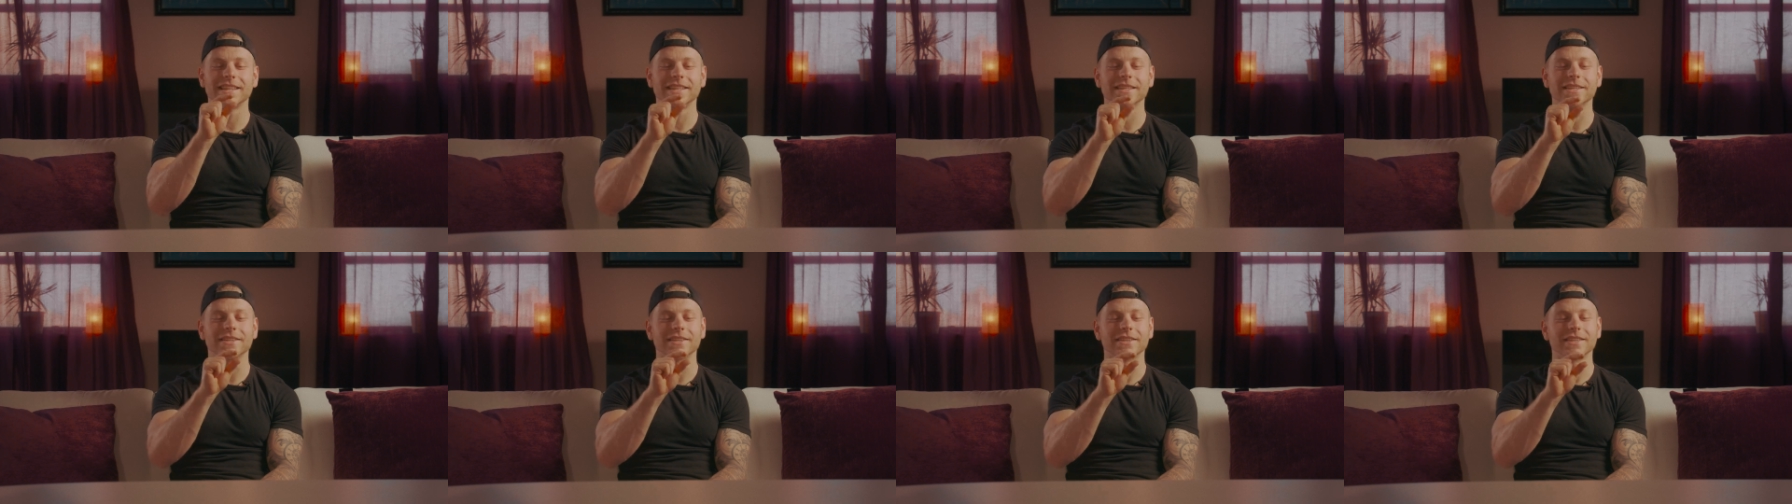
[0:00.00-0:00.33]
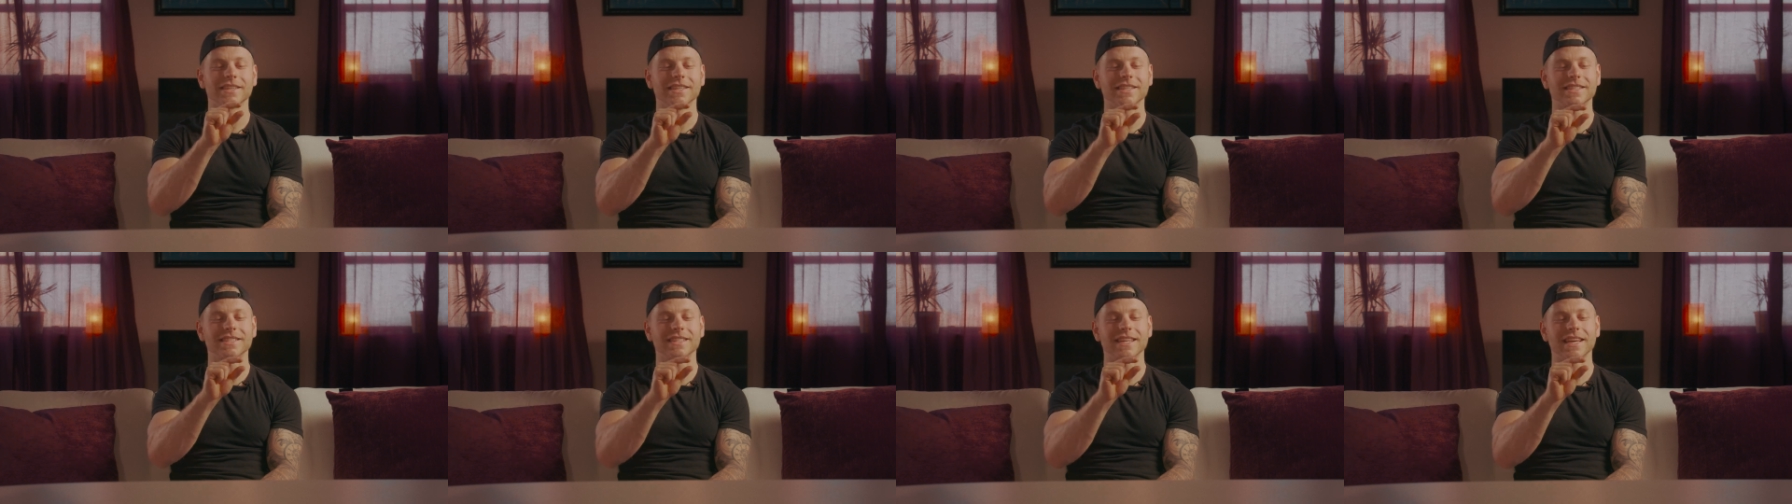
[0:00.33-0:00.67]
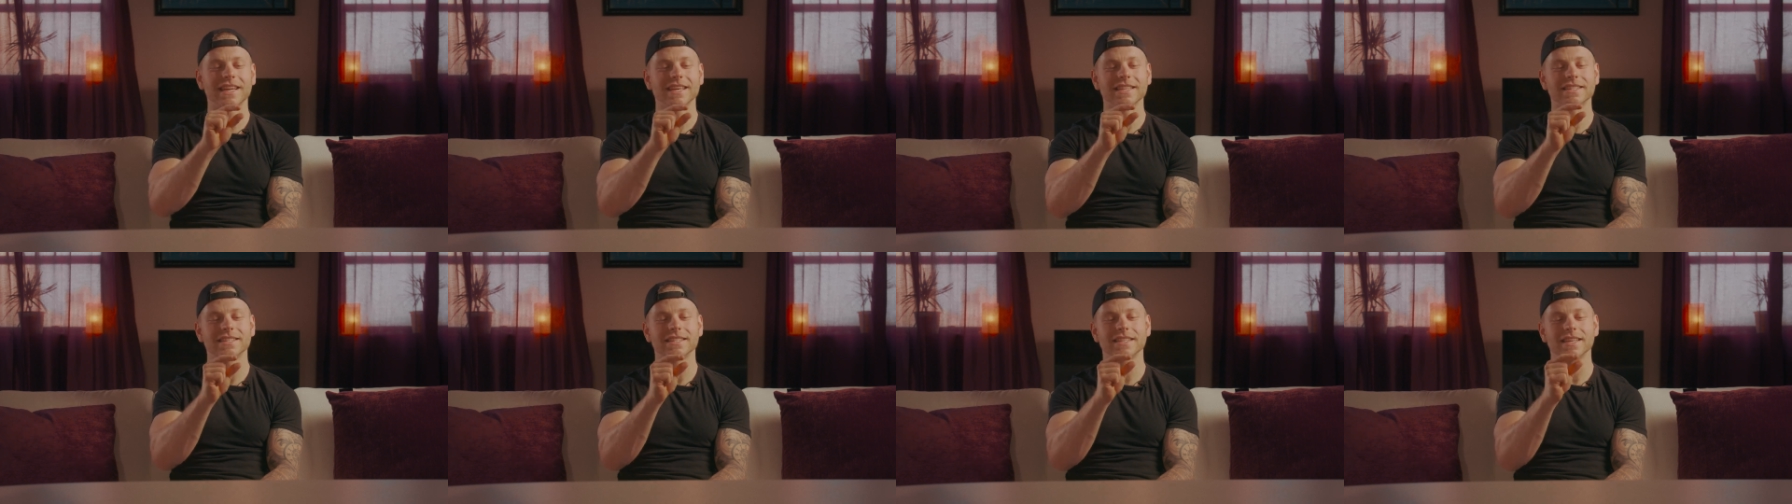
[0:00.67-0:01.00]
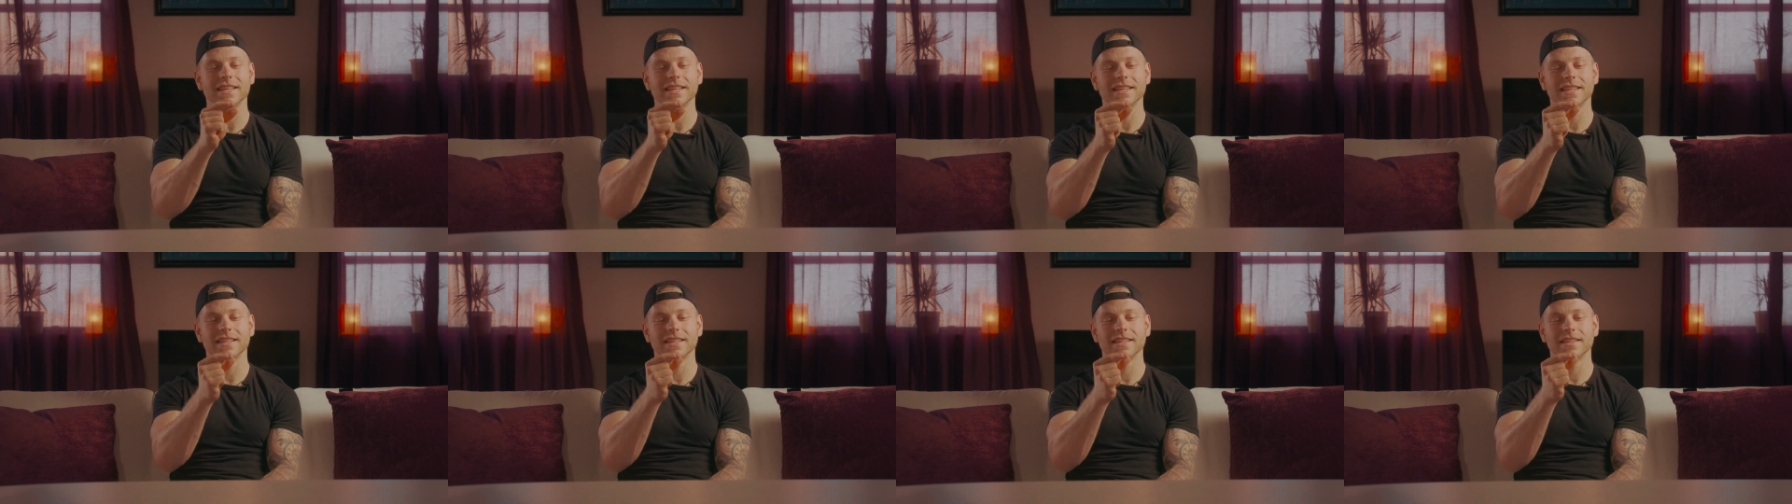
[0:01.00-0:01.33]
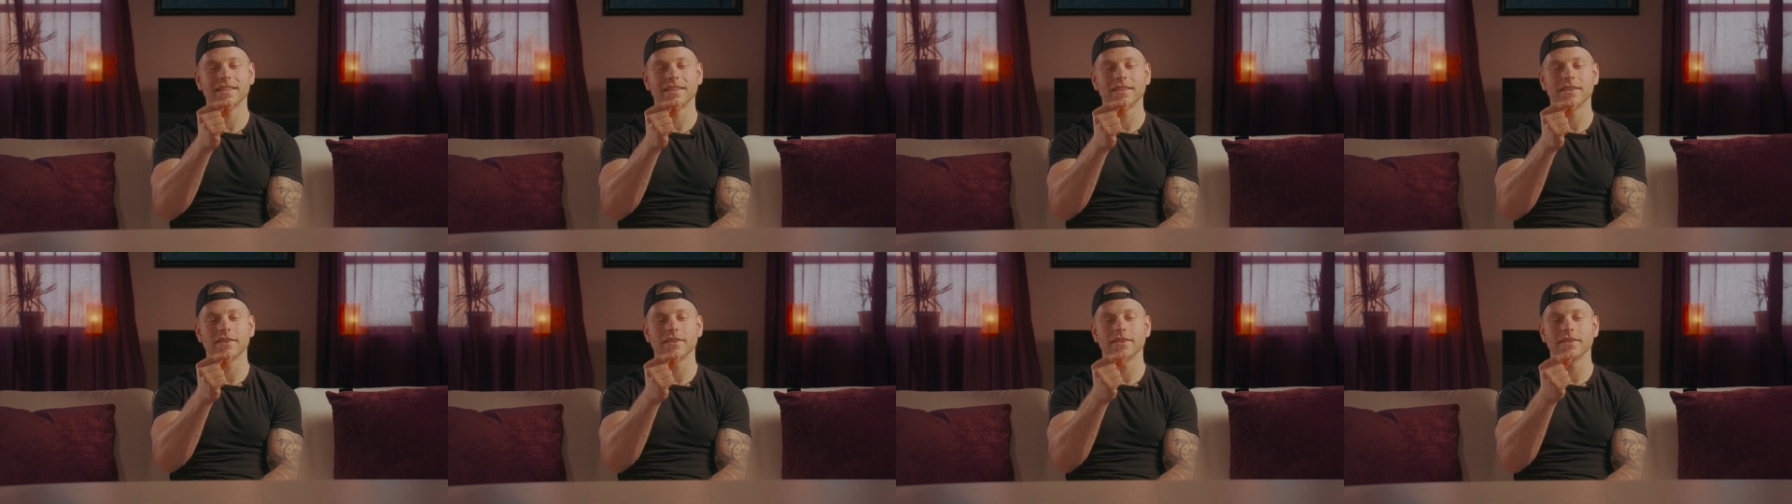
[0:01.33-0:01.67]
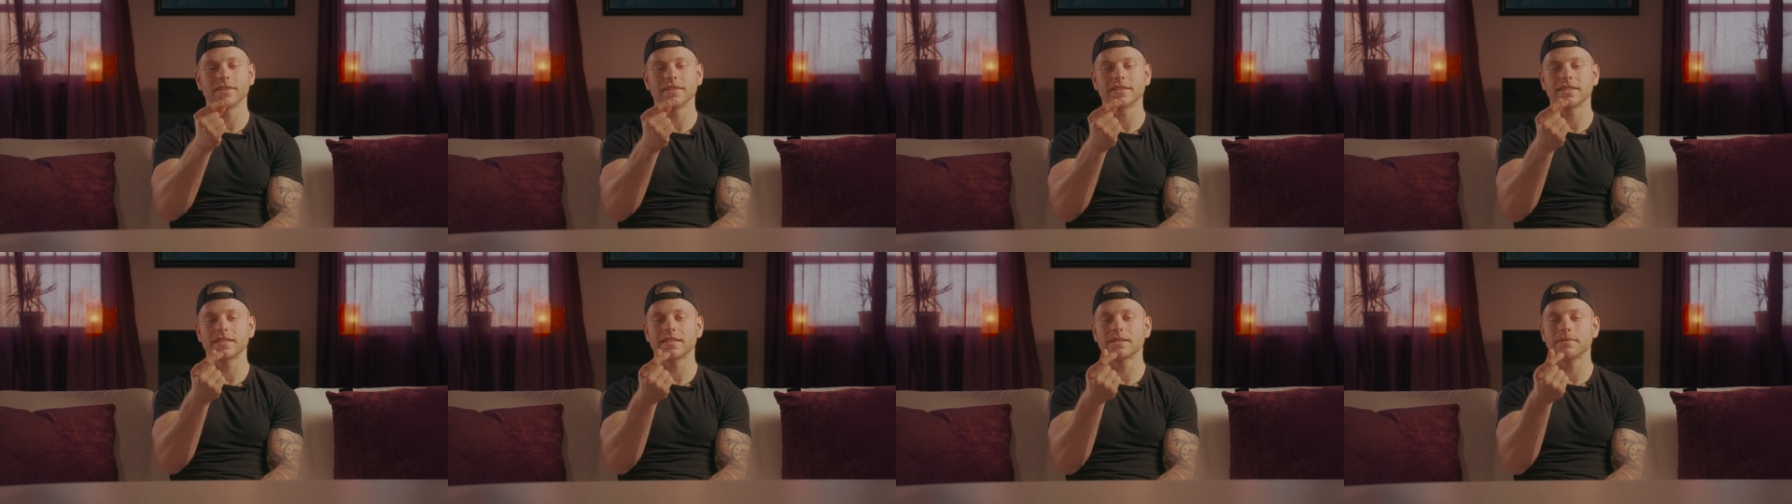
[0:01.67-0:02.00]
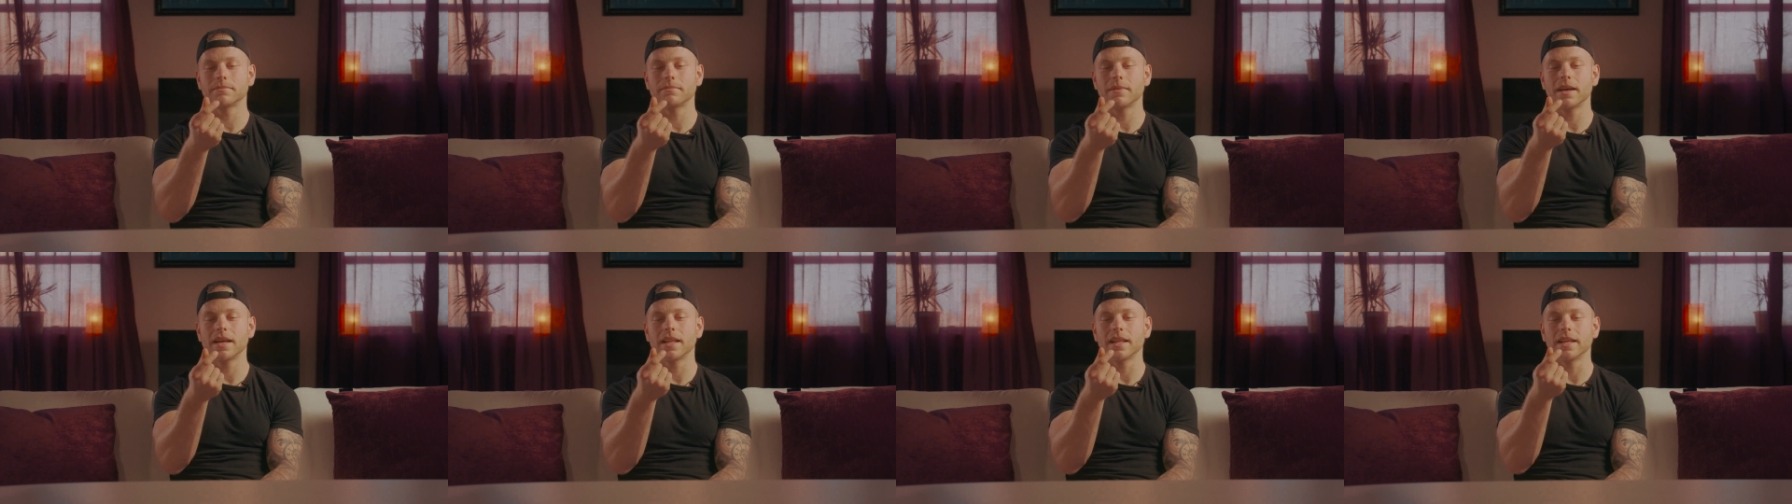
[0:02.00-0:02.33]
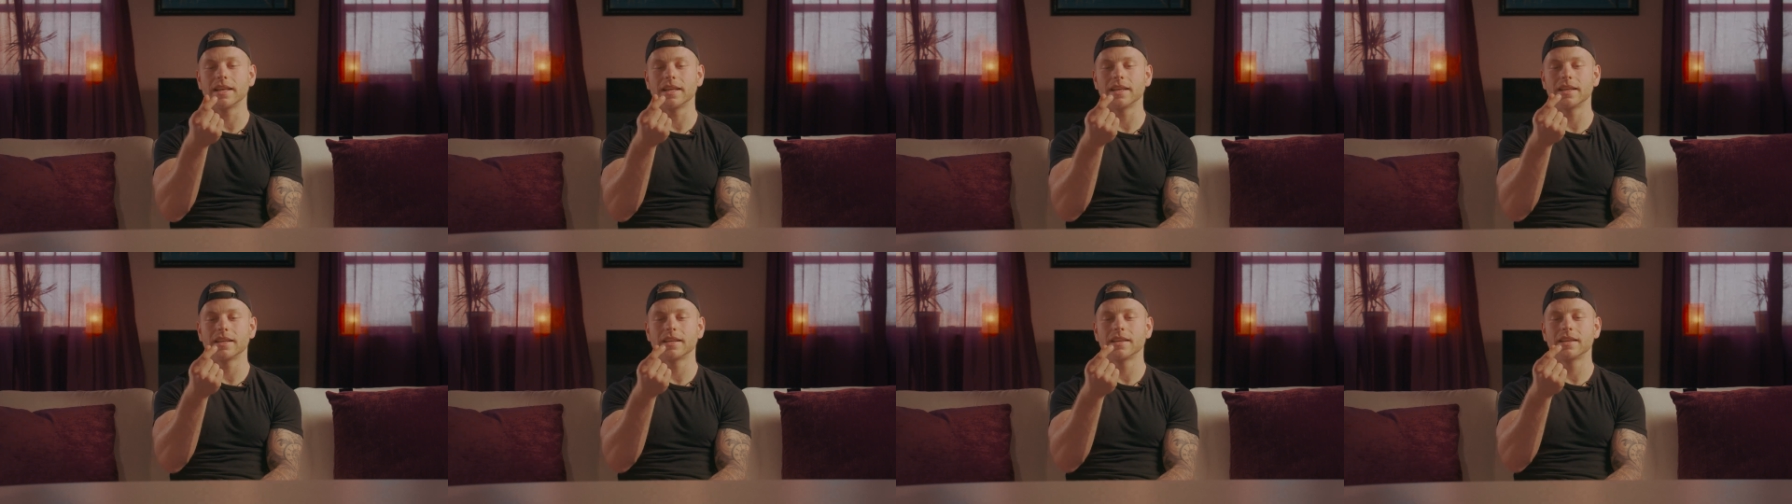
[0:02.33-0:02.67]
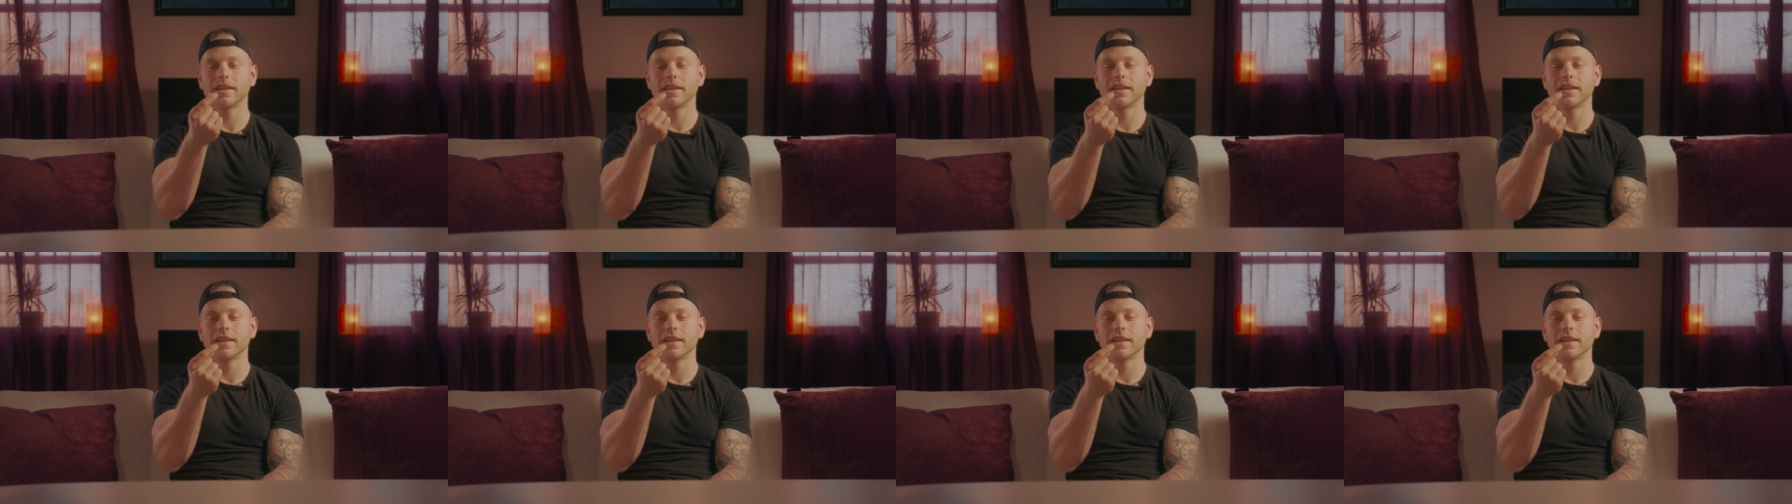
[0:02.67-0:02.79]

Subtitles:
You're going to taste it. You're going to smell it.